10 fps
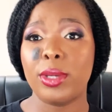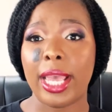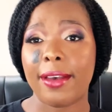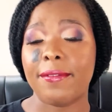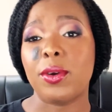to
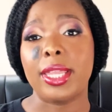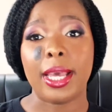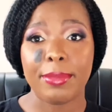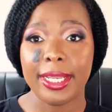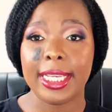have on the
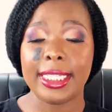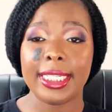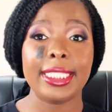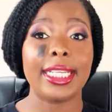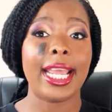application
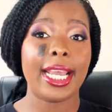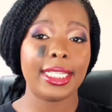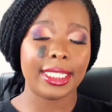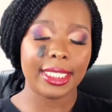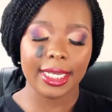as an
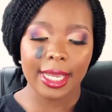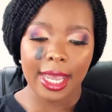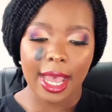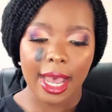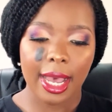added
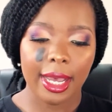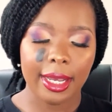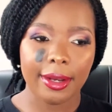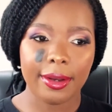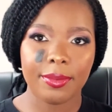
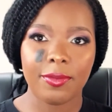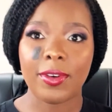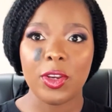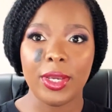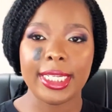
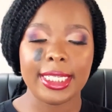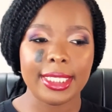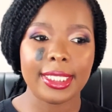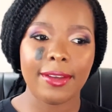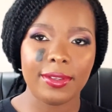value added
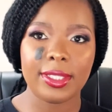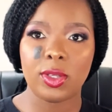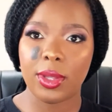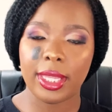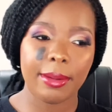service
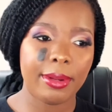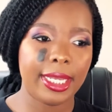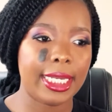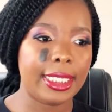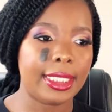on the
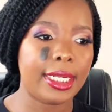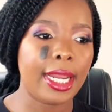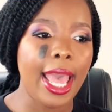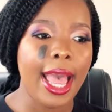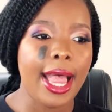application.
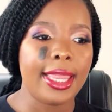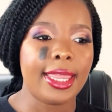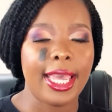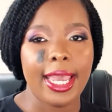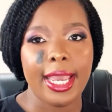
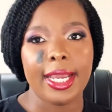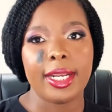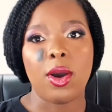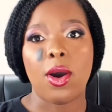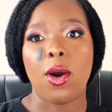
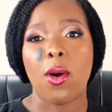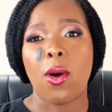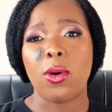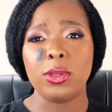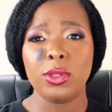Then
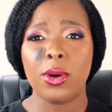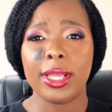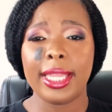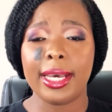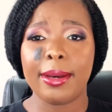also on
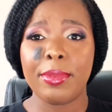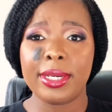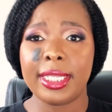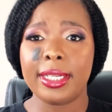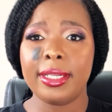the
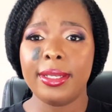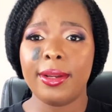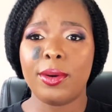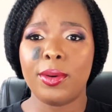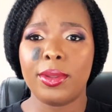person,
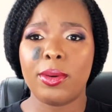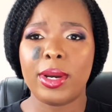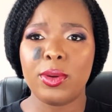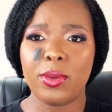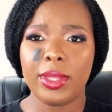the
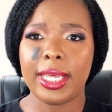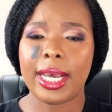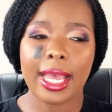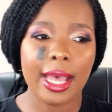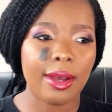one with the
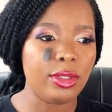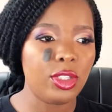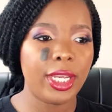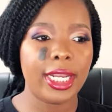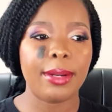account,
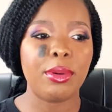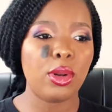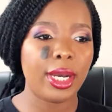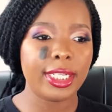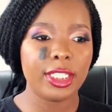you can
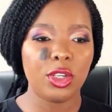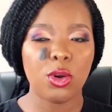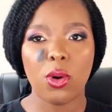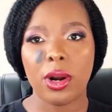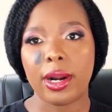upload
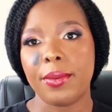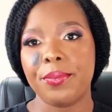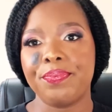your